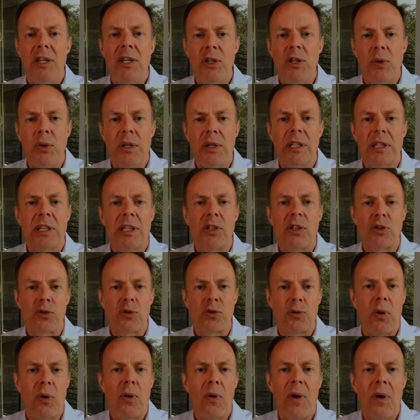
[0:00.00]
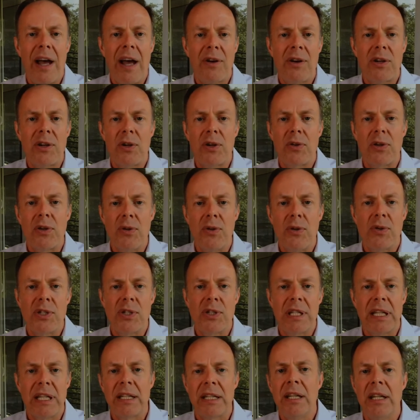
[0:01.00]
You can control how you're
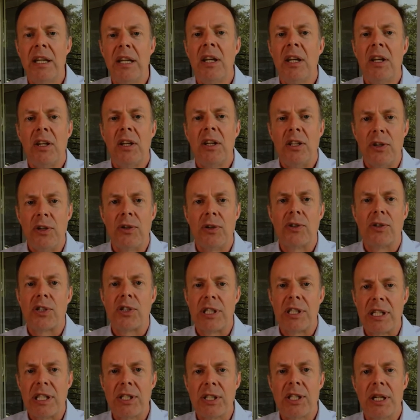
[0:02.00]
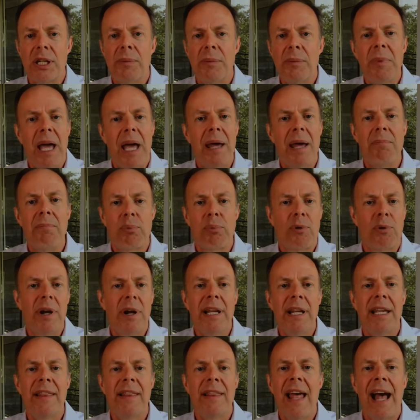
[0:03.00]
using your system and
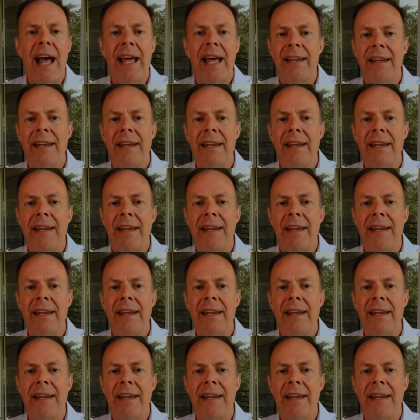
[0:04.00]
bringing that